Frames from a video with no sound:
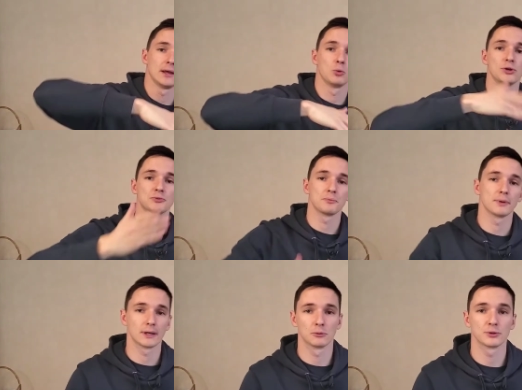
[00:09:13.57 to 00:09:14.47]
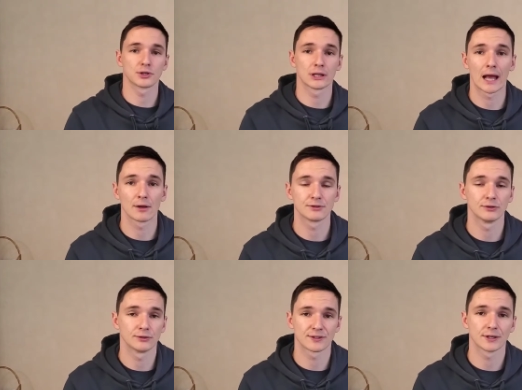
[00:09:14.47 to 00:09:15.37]
which, uh, which allows you
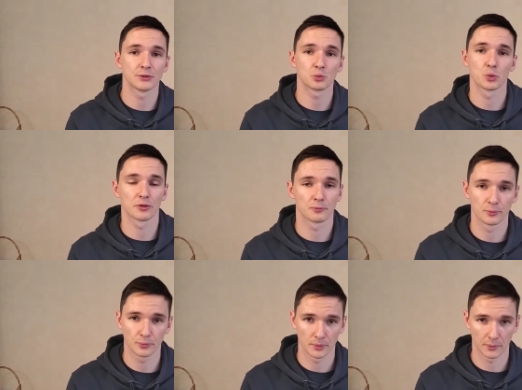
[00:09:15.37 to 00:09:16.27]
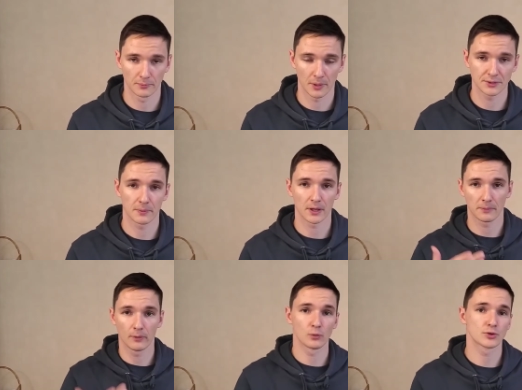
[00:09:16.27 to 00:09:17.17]
to sit with a much better
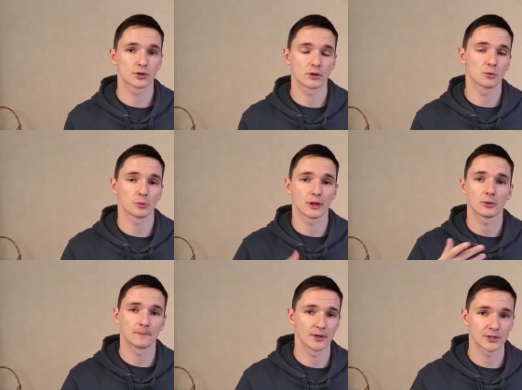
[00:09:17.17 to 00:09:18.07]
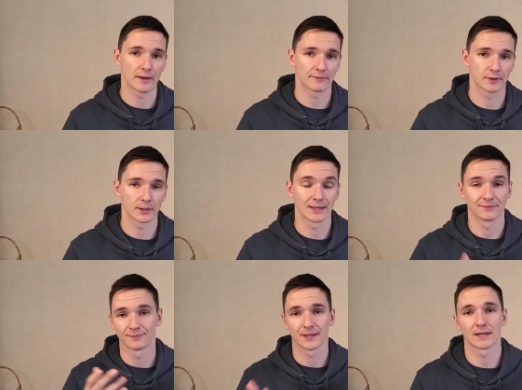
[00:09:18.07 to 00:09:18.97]
posture without much effort.
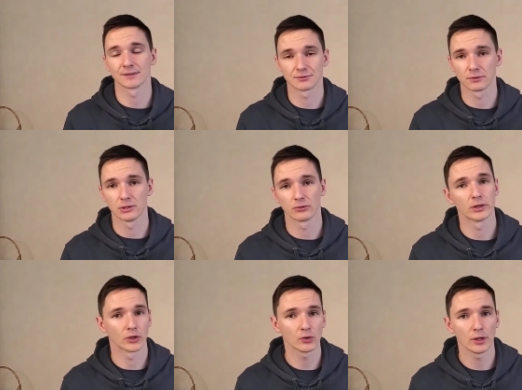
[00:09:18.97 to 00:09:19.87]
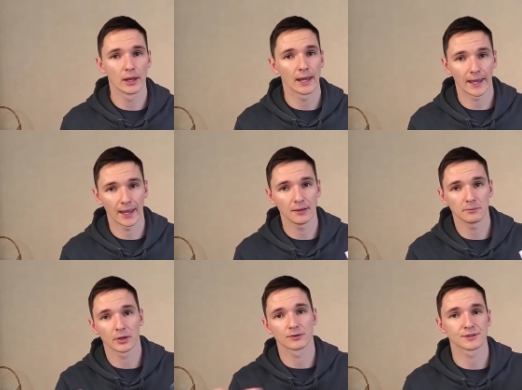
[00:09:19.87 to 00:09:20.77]
And that is really, really good, again,
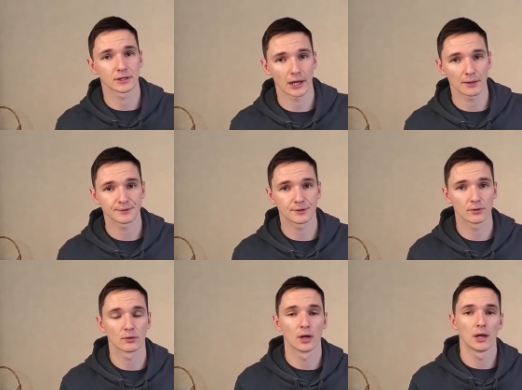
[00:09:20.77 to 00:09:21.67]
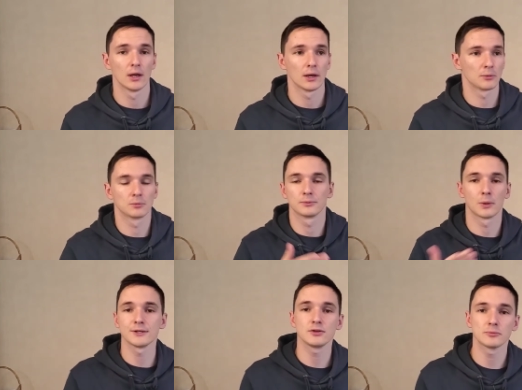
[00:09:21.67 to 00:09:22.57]
because it helps you.
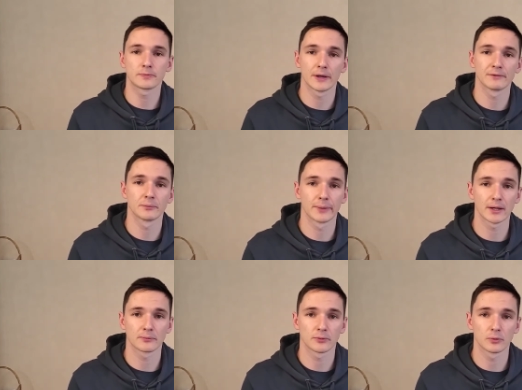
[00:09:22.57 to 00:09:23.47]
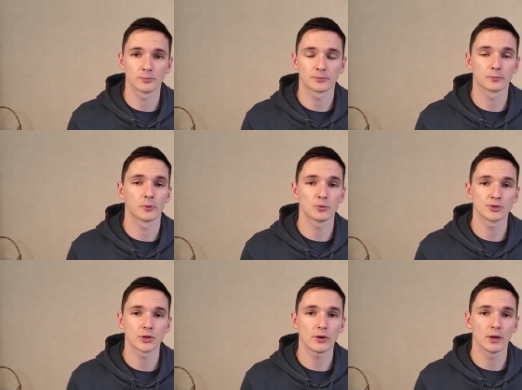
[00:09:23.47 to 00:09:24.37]
Once you have a better pro,
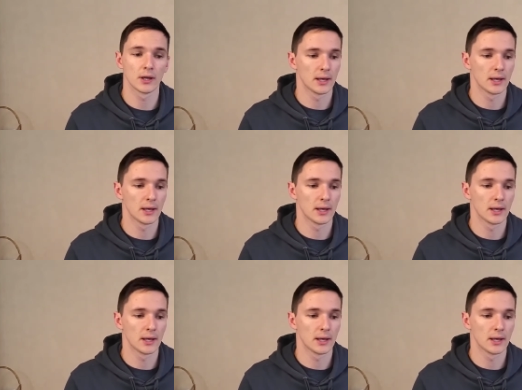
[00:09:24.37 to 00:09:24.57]
posture,